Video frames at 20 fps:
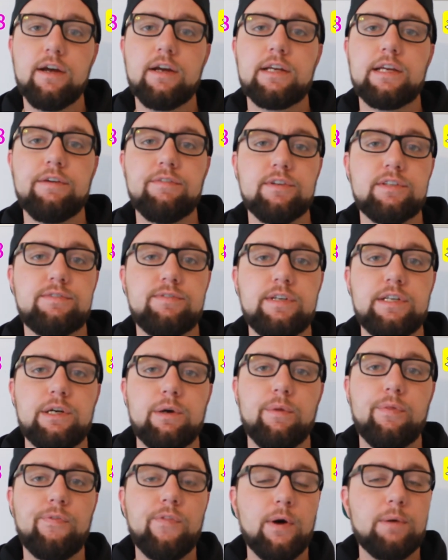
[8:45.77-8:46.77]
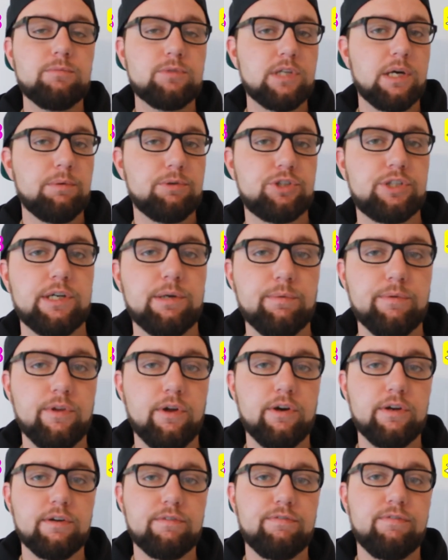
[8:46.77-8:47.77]
Give this video a thumbs up, share it with
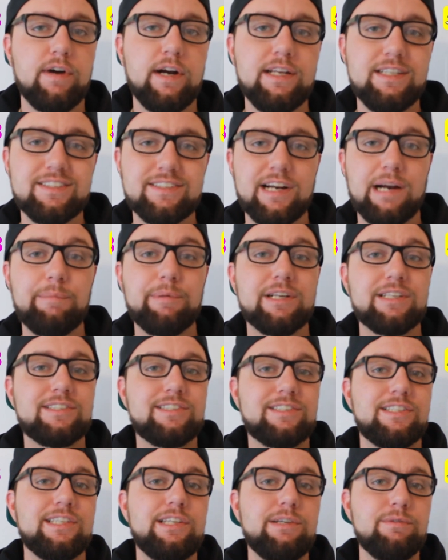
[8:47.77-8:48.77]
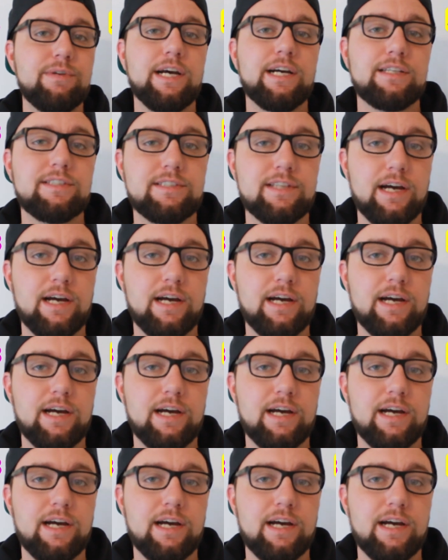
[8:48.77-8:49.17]
all your friends, and I'm gonna see you next